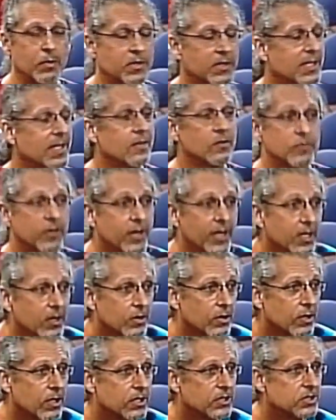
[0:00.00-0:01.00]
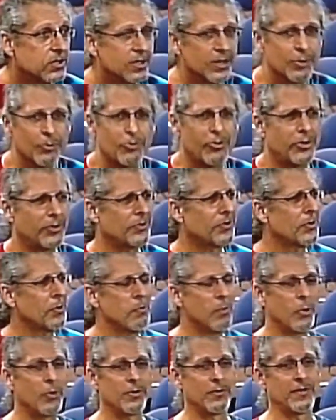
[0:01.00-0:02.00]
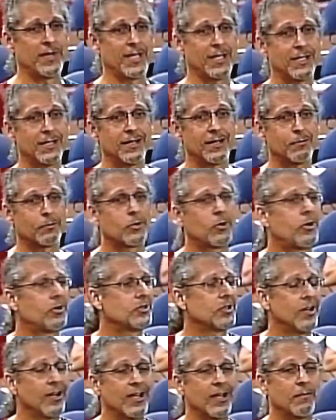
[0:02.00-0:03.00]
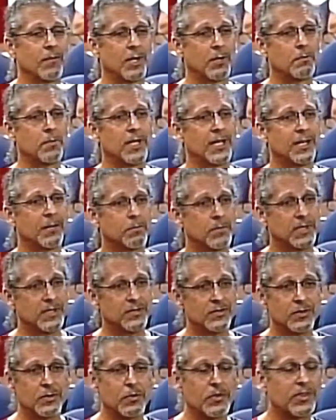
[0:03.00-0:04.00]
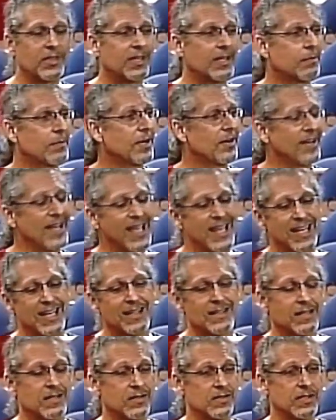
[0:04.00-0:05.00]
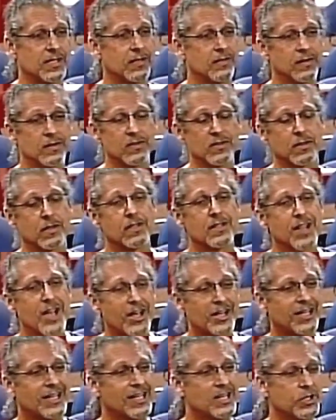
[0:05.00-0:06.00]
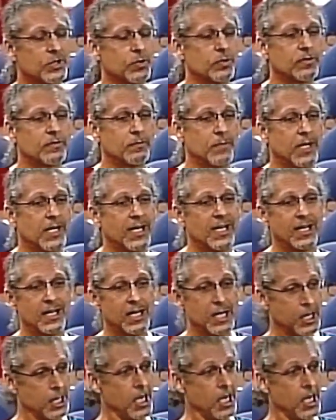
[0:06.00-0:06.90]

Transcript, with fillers: One thing I was very encouraged, you are all so motivated, and we're all talking about money. Please don't think about any of these things. It's not an issue of money.